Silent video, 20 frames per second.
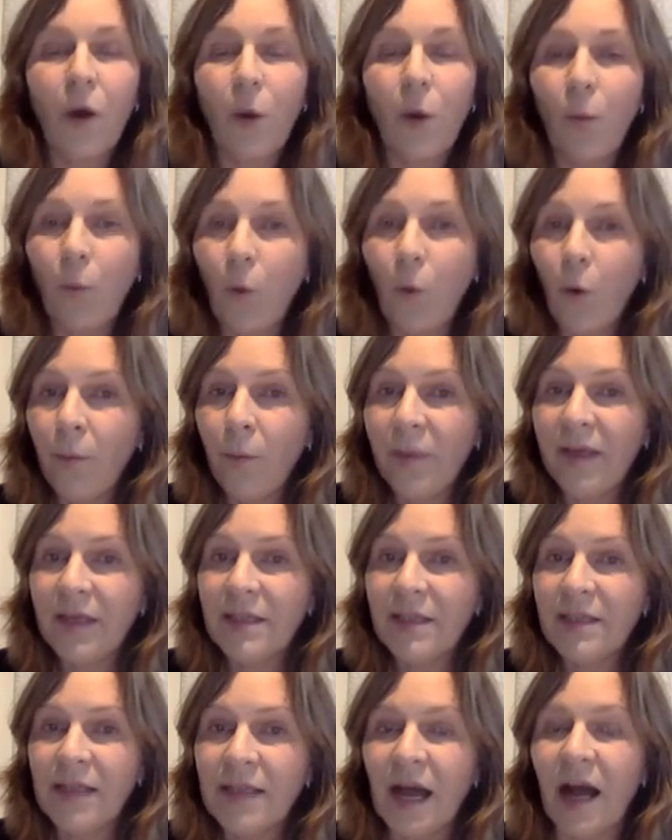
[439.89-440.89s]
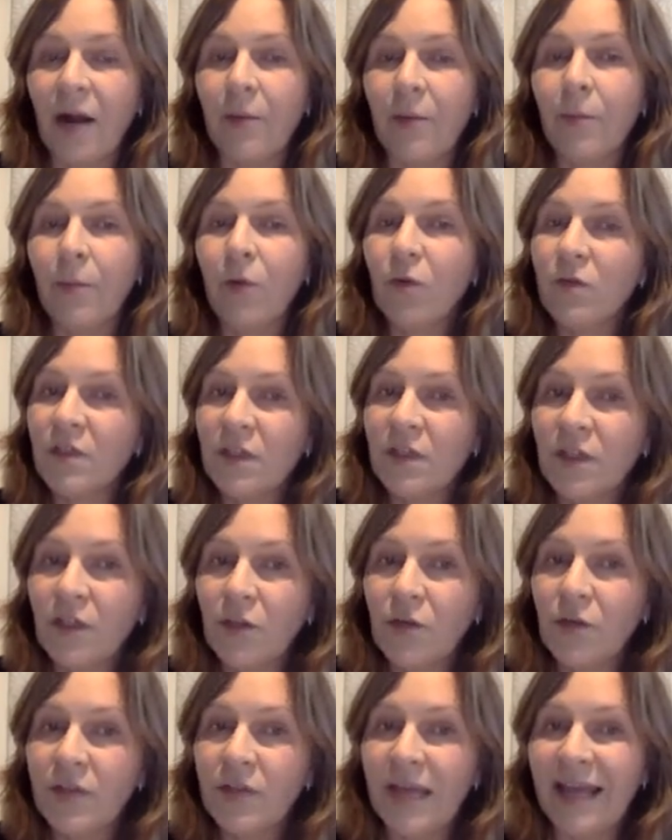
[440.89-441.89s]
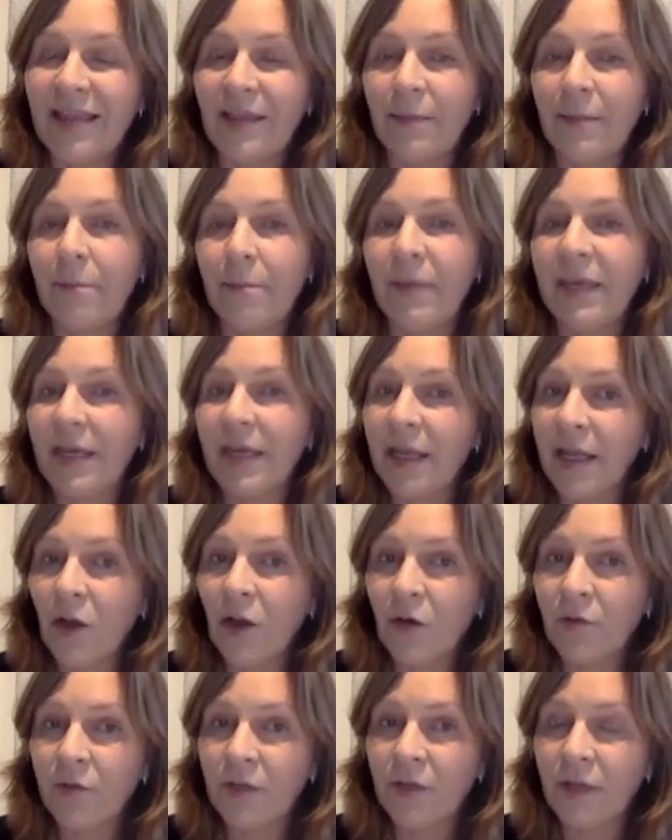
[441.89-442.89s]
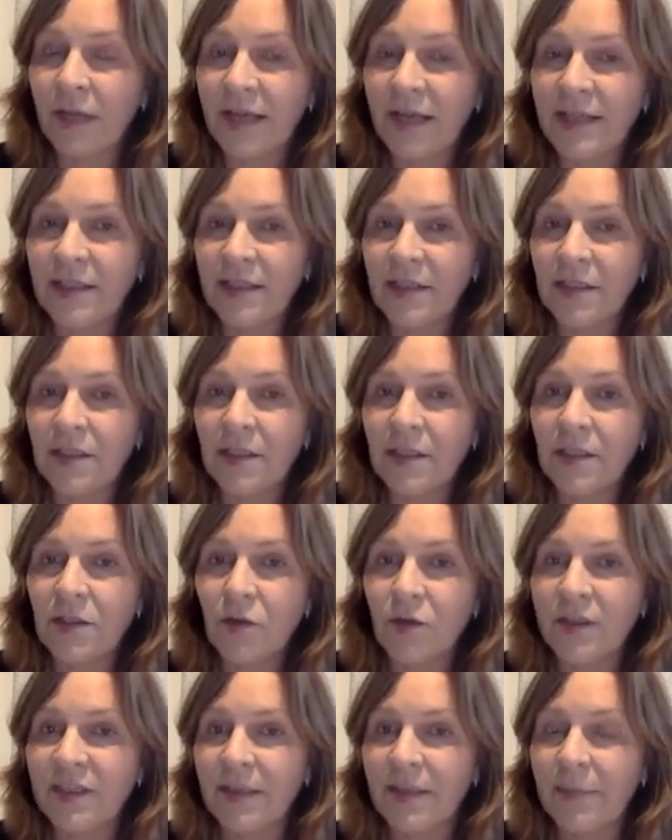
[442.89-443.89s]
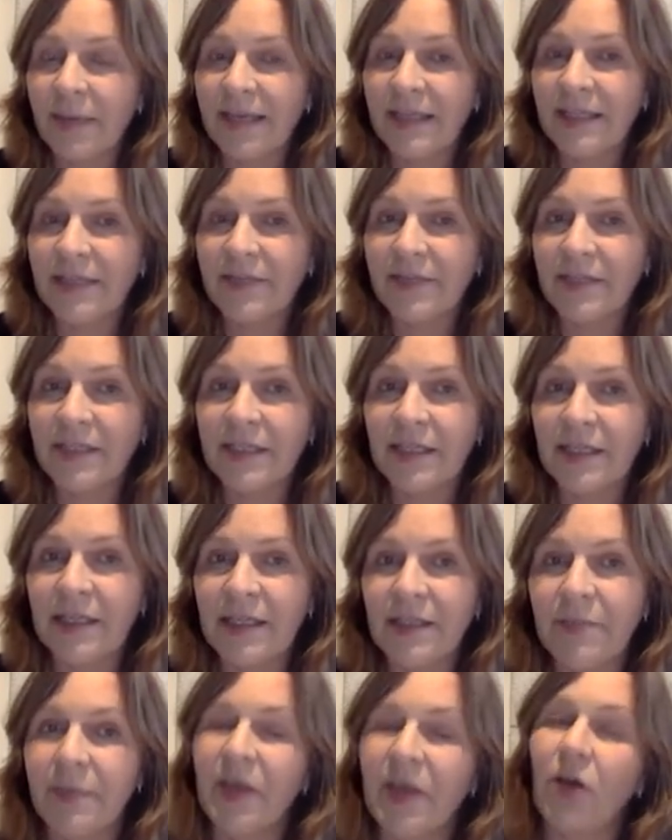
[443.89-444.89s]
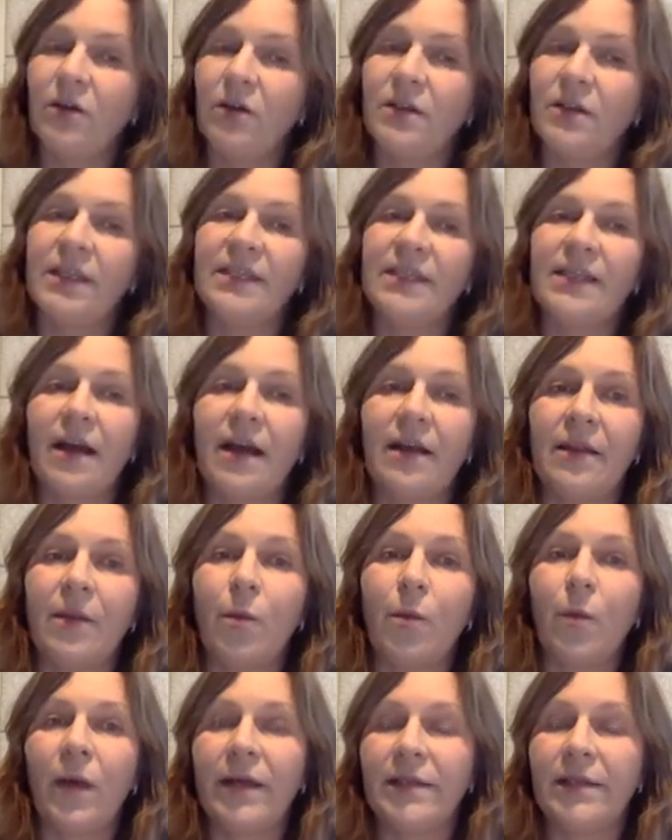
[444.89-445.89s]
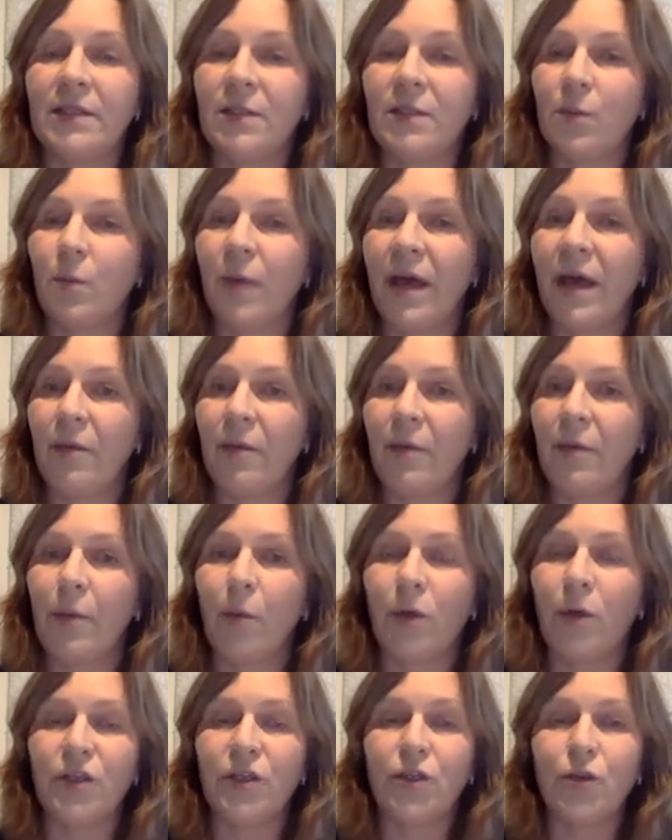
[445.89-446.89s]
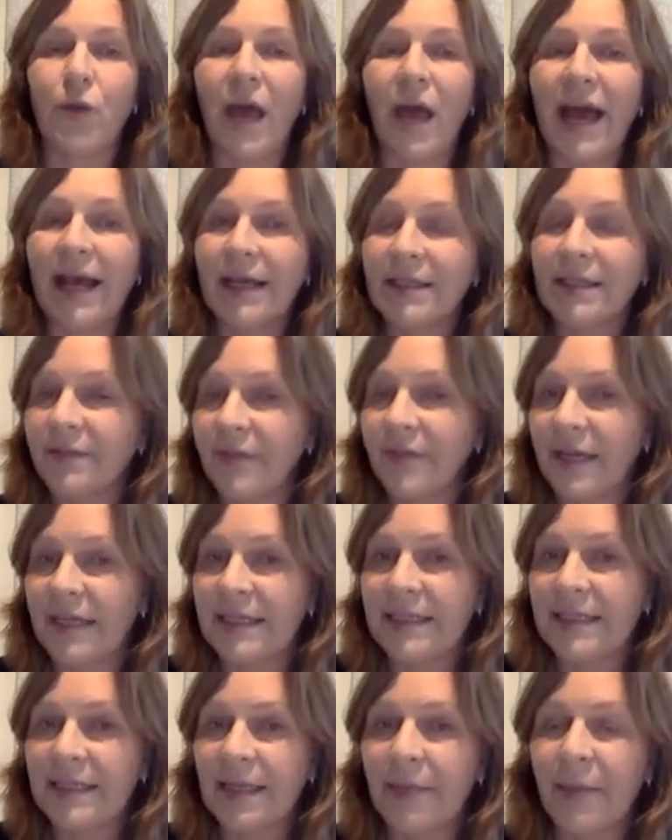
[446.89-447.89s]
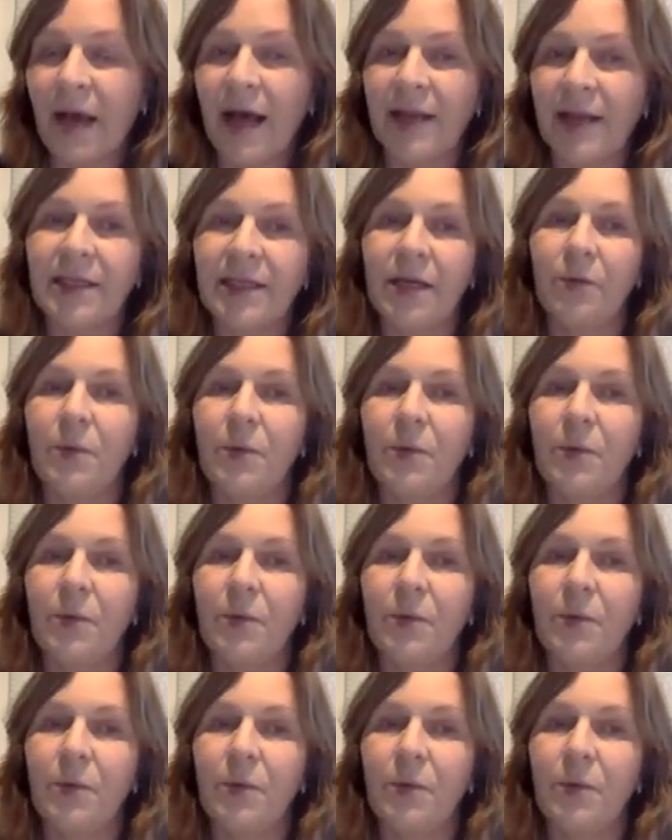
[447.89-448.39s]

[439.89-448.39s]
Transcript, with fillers: Warmers are mostly used at the beginning of the lessons or some activities because these are the ones where we want to activate schemata.